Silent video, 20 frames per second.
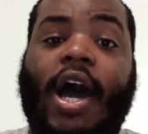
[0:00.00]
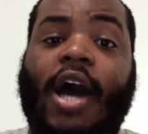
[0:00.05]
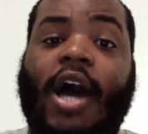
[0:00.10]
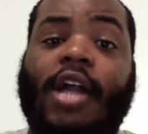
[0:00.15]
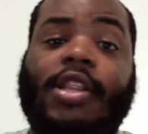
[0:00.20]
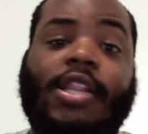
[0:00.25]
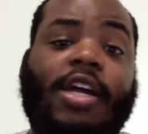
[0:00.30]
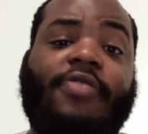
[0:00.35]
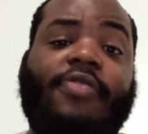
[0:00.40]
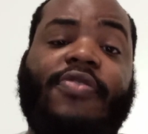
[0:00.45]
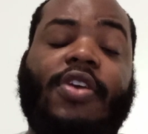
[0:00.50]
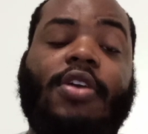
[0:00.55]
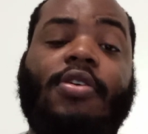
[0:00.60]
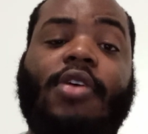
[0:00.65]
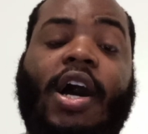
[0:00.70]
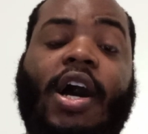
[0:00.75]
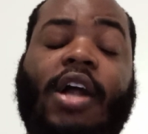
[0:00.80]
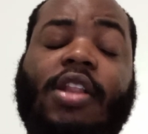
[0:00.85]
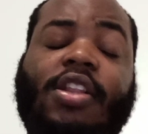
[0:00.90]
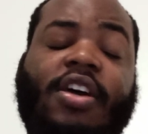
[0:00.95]
I love it.
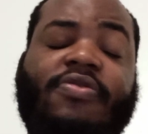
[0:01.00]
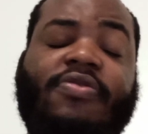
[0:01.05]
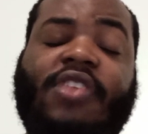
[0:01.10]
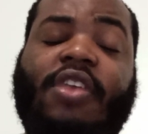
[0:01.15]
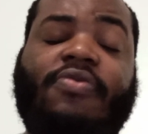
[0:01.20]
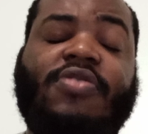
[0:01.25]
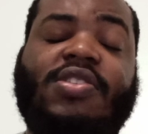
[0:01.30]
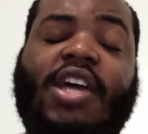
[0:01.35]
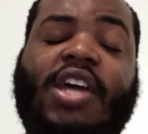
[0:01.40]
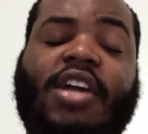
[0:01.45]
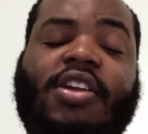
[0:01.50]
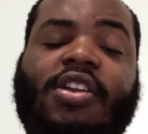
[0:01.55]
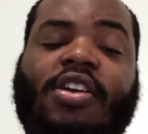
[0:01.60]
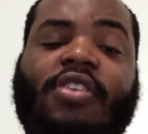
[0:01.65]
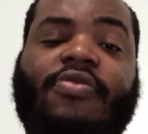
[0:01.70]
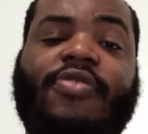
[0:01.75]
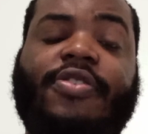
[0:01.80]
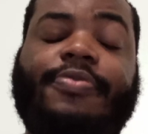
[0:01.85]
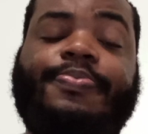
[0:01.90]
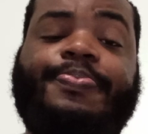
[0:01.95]
I loved every second
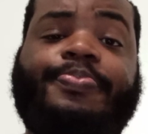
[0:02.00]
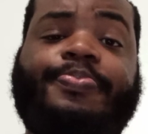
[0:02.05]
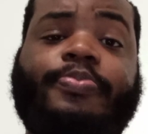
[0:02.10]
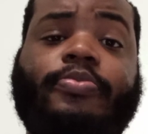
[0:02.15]
of it.